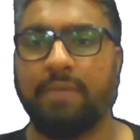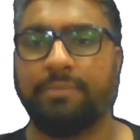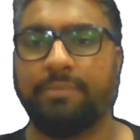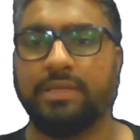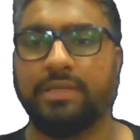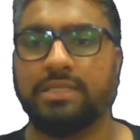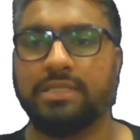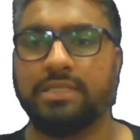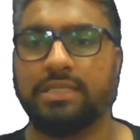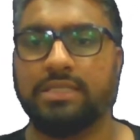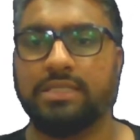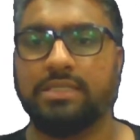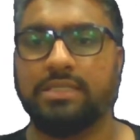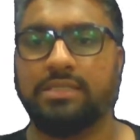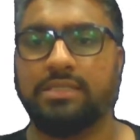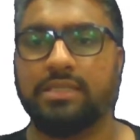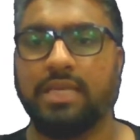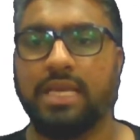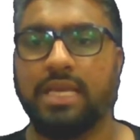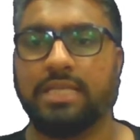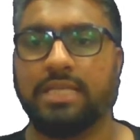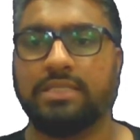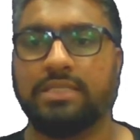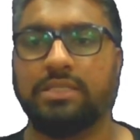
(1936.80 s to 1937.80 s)
is,
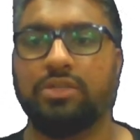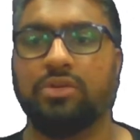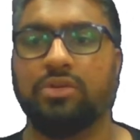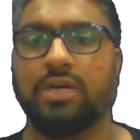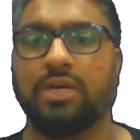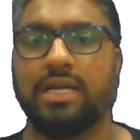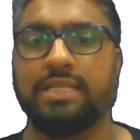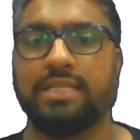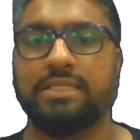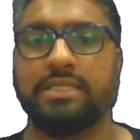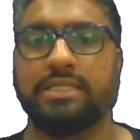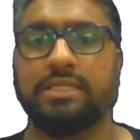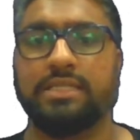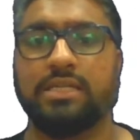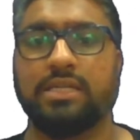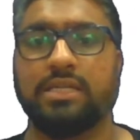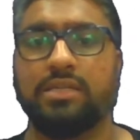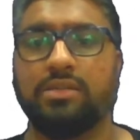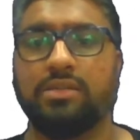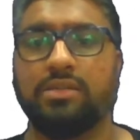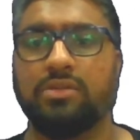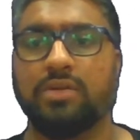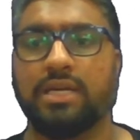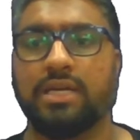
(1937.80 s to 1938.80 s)
yes, you
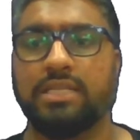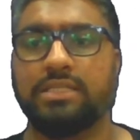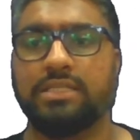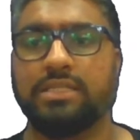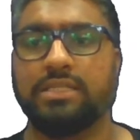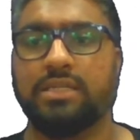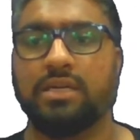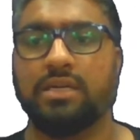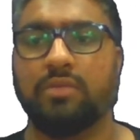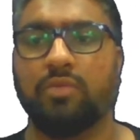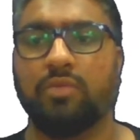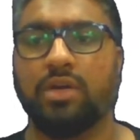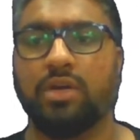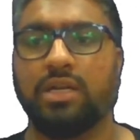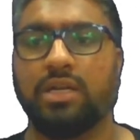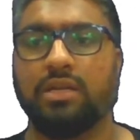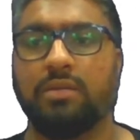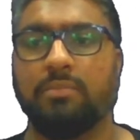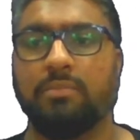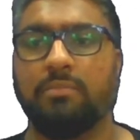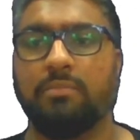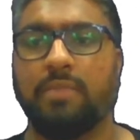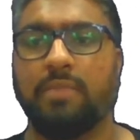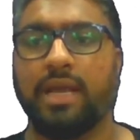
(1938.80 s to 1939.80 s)
consider what?
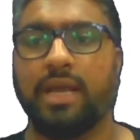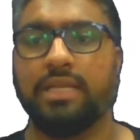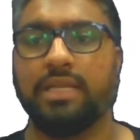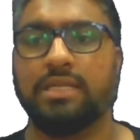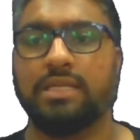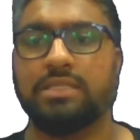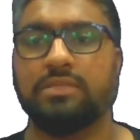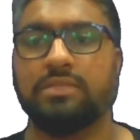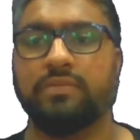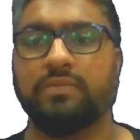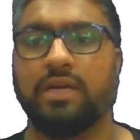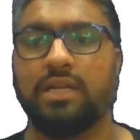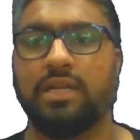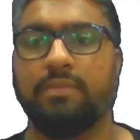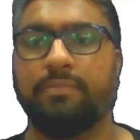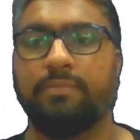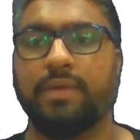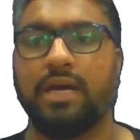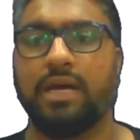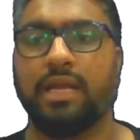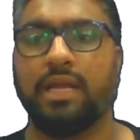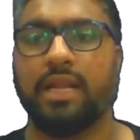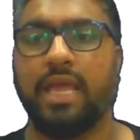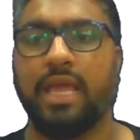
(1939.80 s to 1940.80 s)
Minus 1
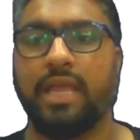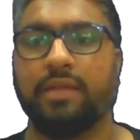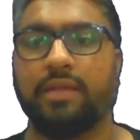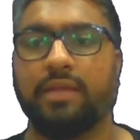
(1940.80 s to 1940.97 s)
per n.